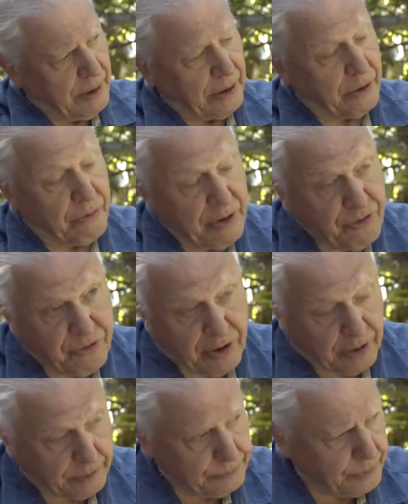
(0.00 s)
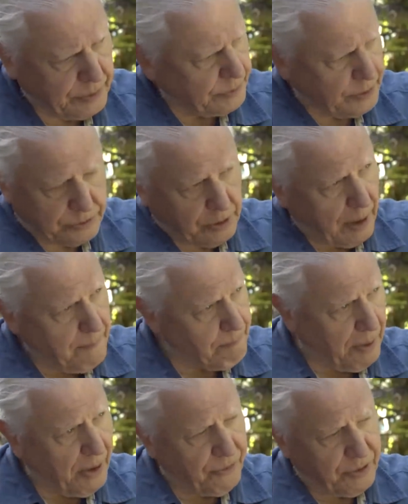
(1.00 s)
increasing, the time
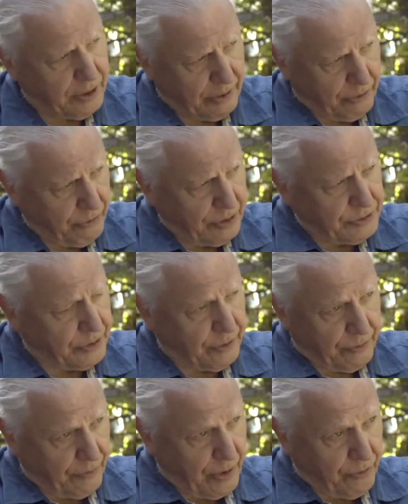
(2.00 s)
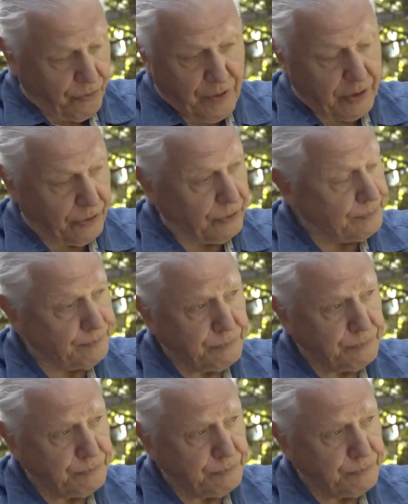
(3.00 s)
passing and increasing those figures